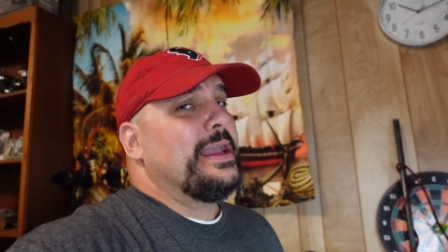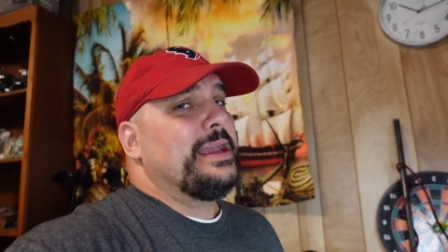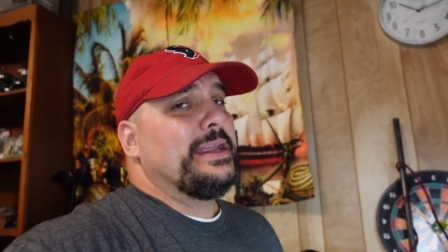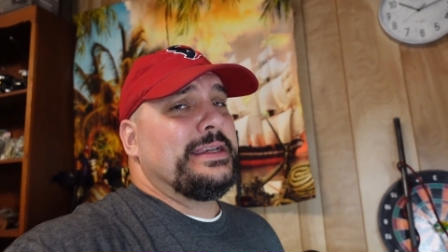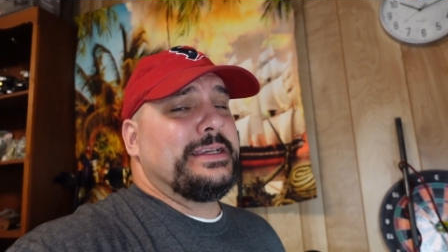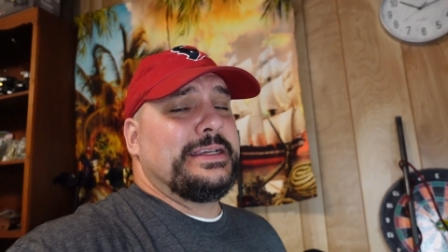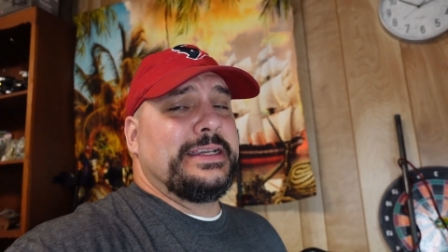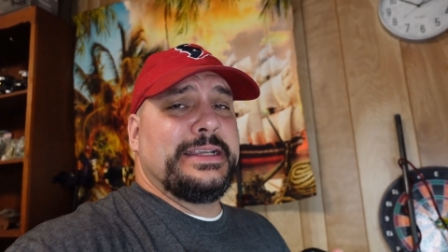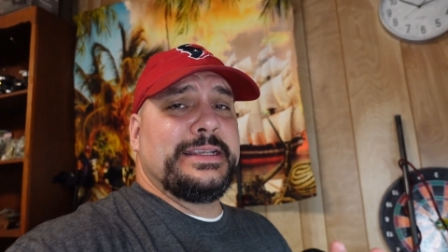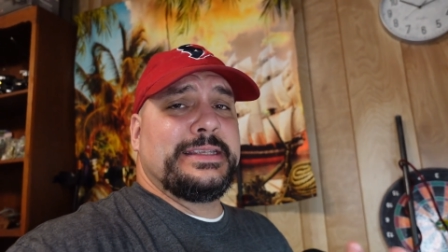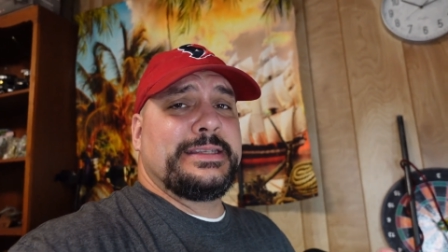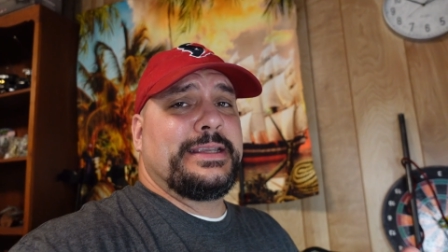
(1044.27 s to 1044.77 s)

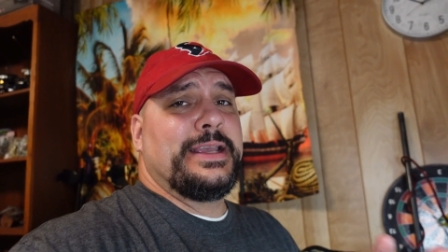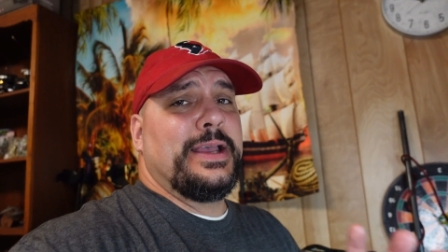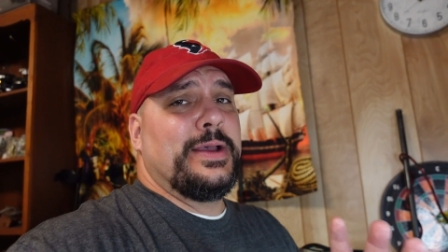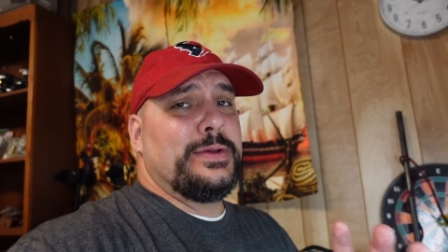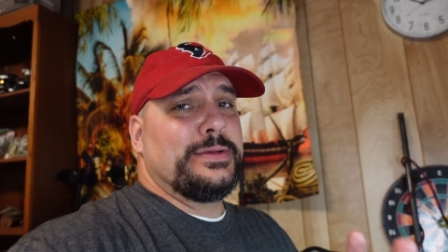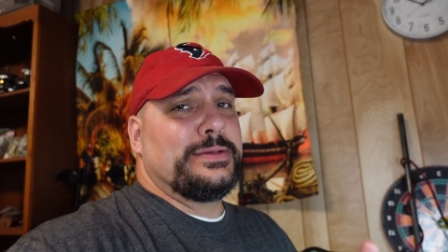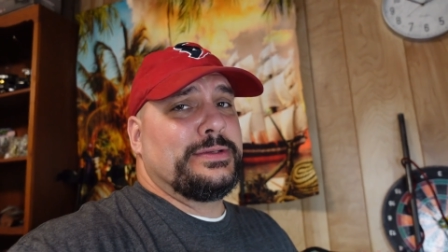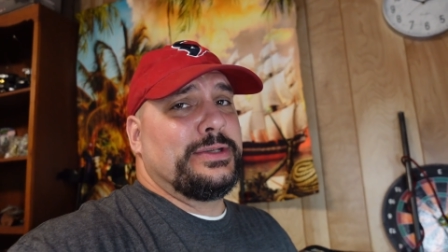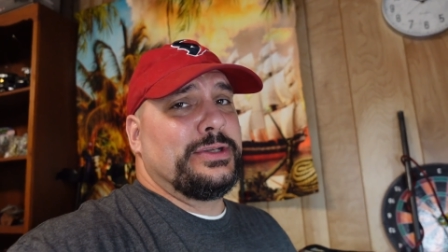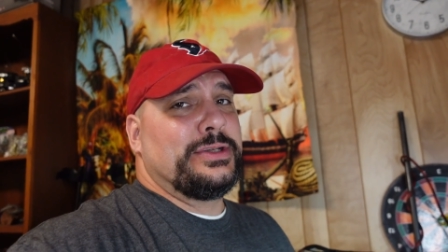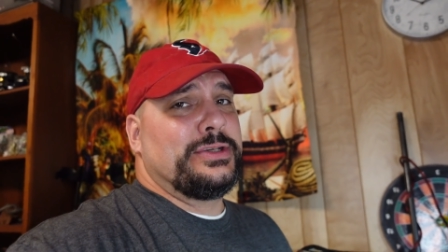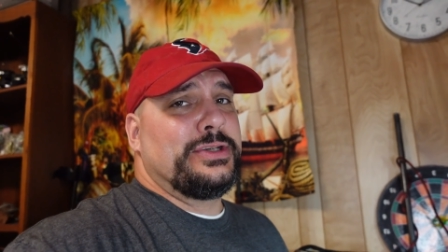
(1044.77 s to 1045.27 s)
Just
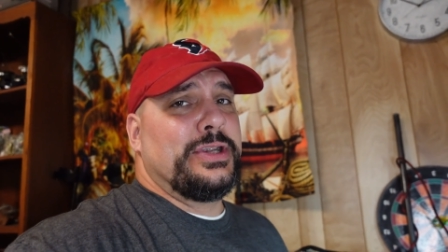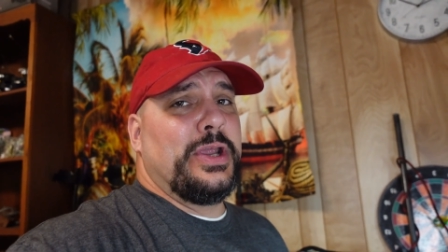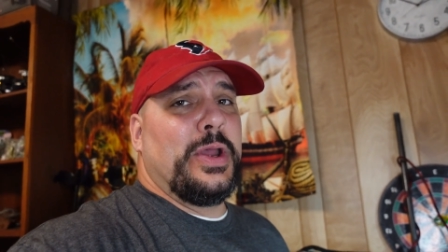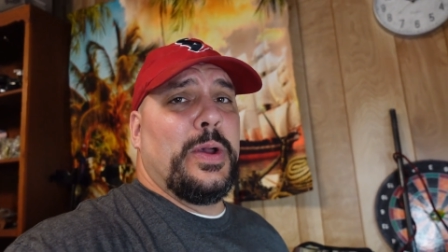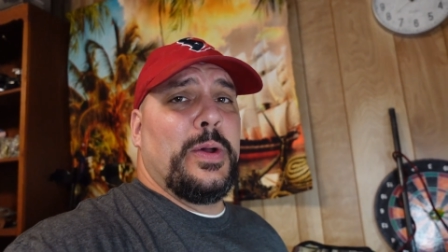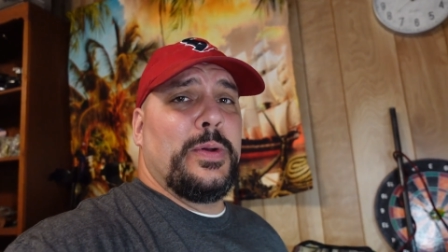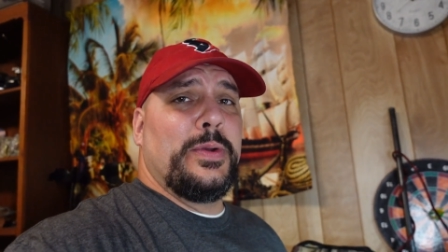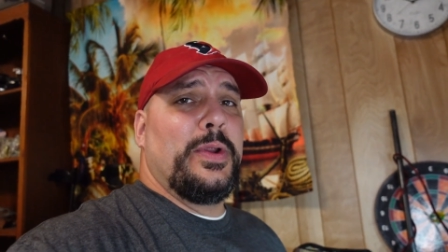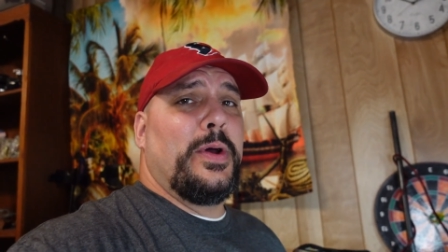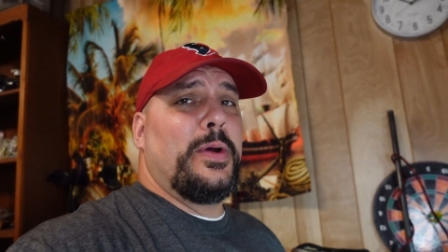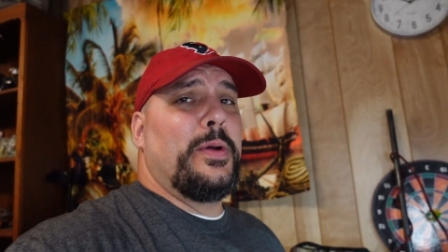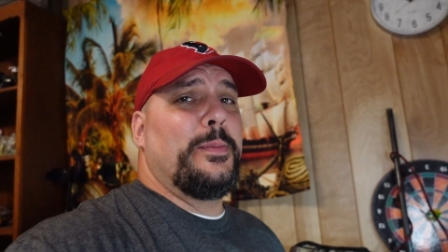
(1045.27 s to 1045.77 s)
goes to
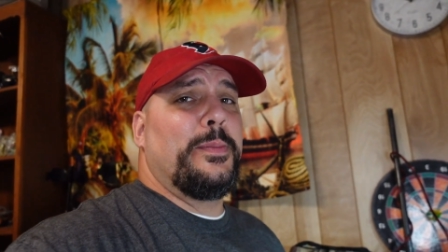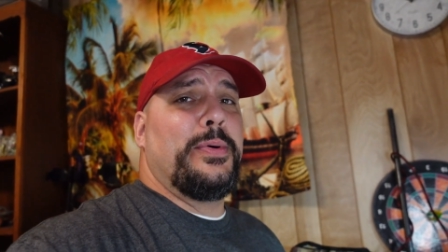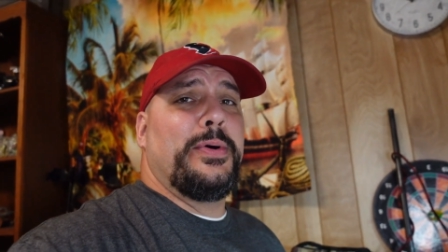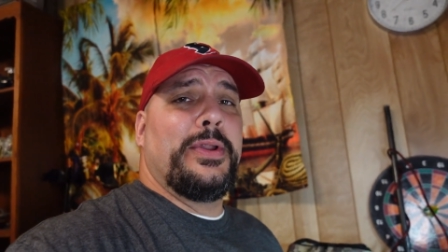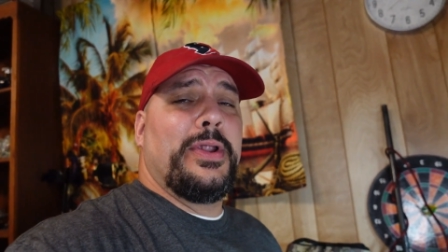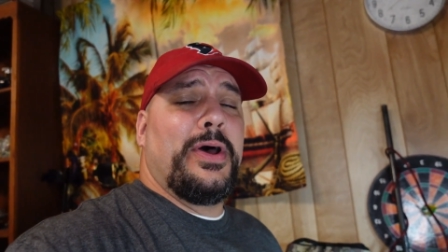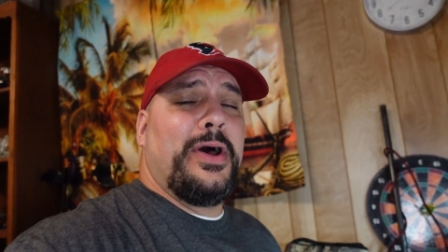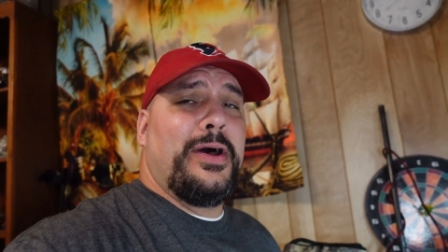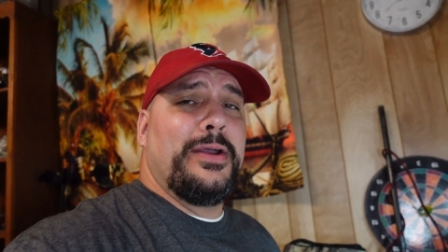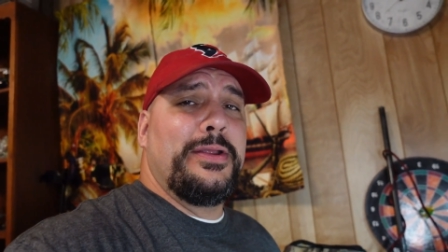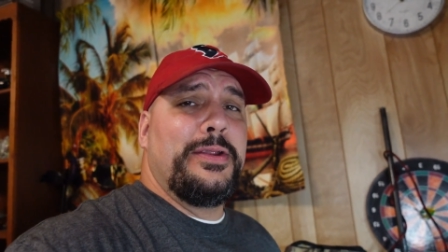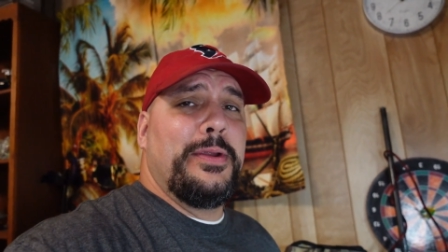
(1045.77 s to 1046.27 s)
show, don't put
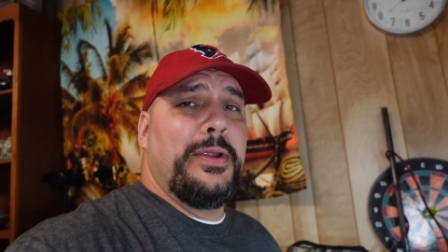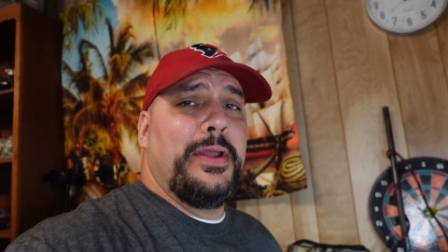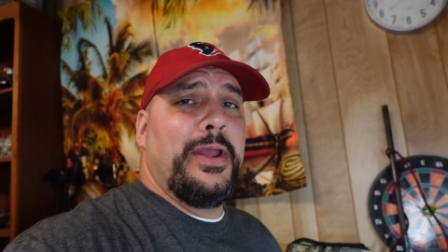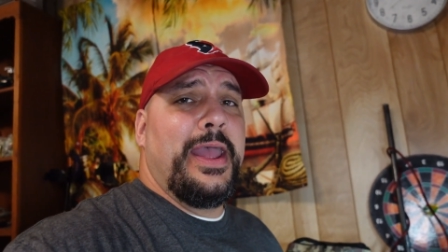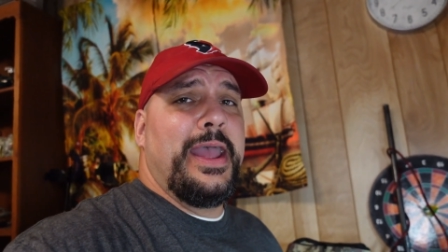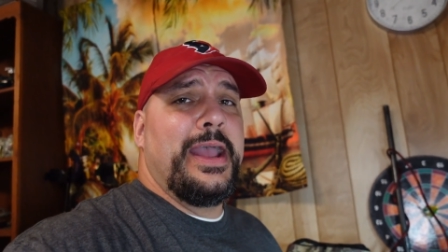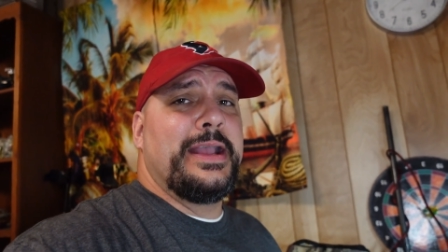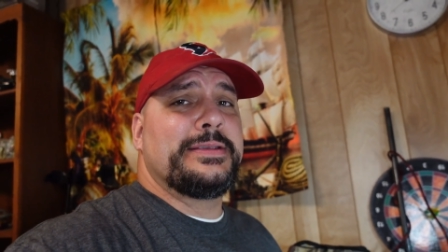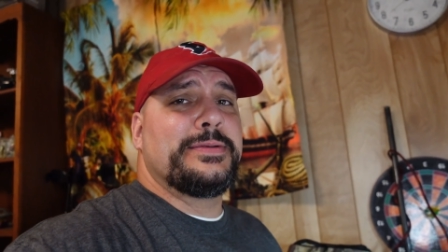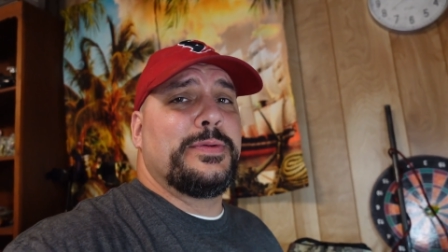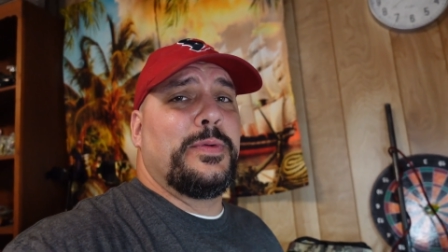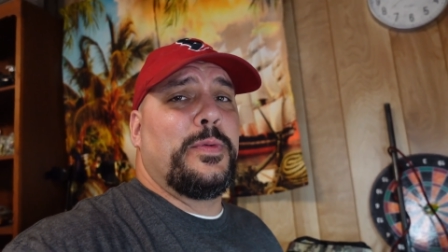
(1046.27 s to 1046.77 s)
all your
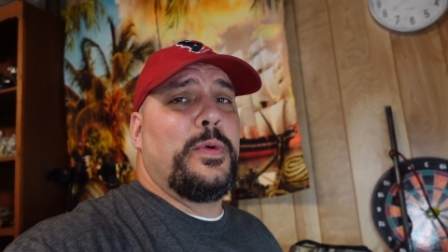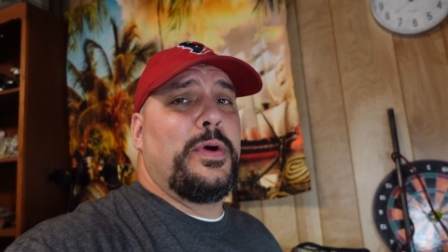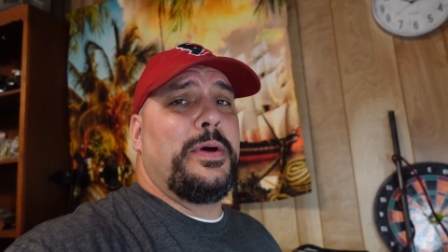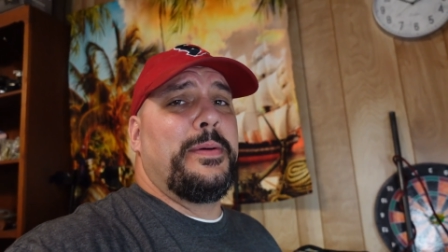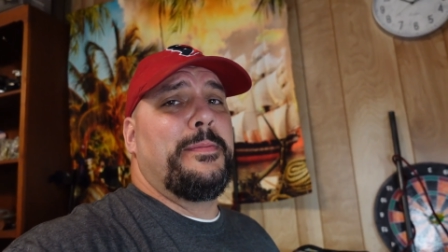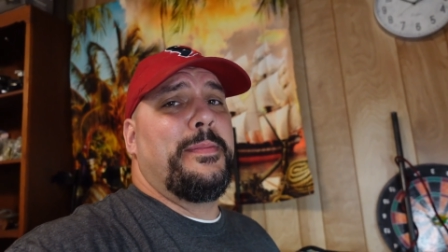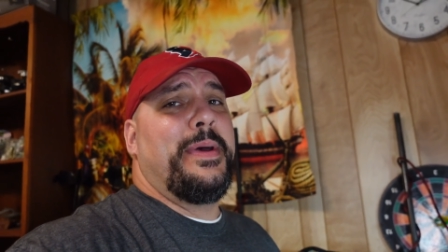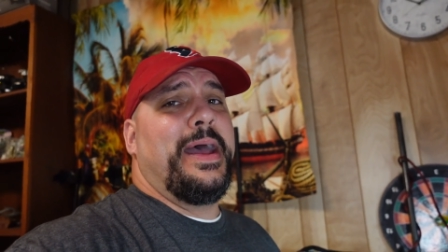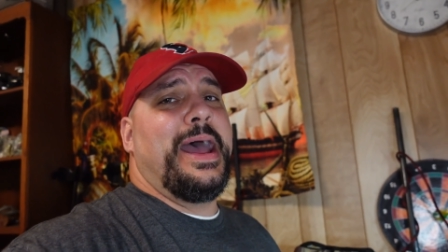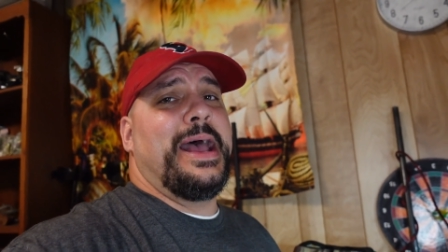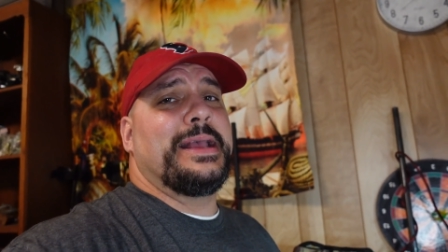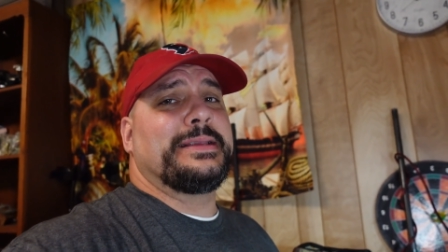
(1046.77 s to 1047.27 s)
eggs in one
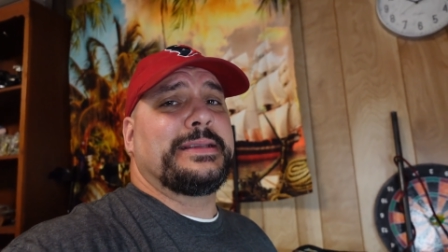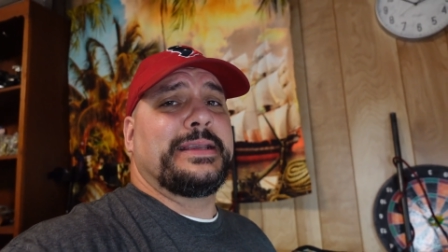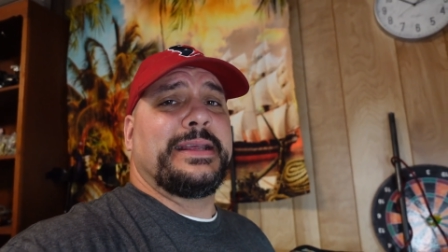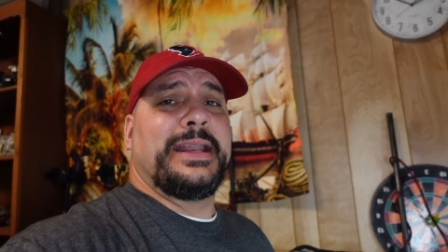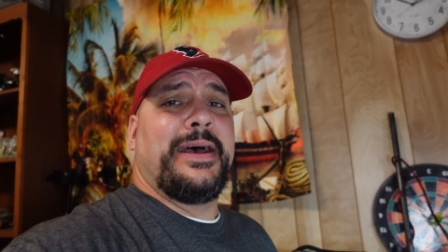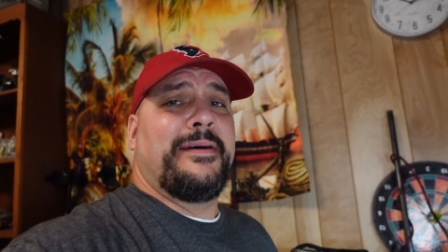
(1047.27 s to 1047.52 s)
basket.